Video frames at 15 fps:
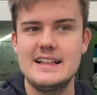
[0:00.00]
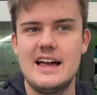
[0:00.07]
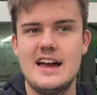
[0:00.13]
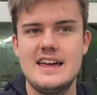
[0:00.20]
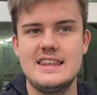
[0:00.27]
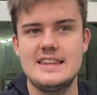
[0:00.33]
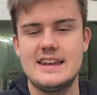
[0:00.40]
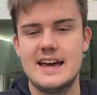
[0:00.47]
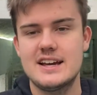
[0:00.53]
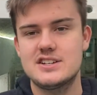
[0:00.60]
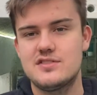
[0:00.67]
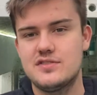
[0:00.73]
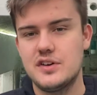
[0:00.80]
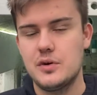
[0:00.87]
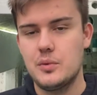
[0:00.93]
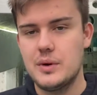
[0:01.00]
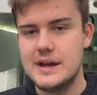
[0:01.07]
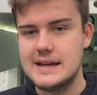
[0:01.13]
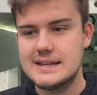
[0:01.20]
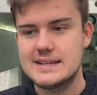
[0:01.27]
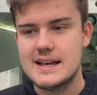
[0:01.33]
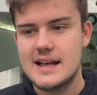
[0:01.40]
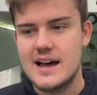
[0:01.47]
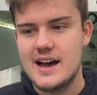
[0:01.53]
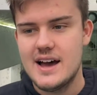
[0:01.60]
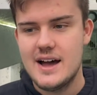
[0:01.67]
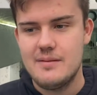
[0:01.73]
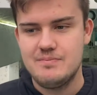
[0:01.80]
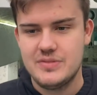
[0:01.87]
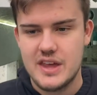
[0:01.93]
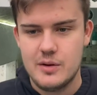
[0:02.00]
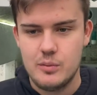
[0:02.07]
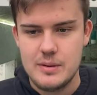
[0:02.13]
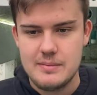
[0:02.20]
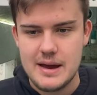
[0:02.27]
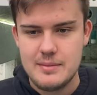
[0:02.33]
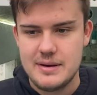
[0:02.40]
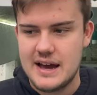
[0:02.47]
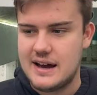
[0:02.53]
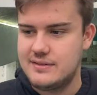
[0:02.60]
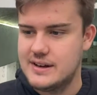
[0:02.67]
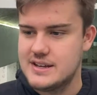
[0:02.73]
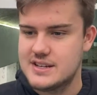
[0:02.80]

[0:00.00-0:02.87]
in the next few weeks, and we maybe have it as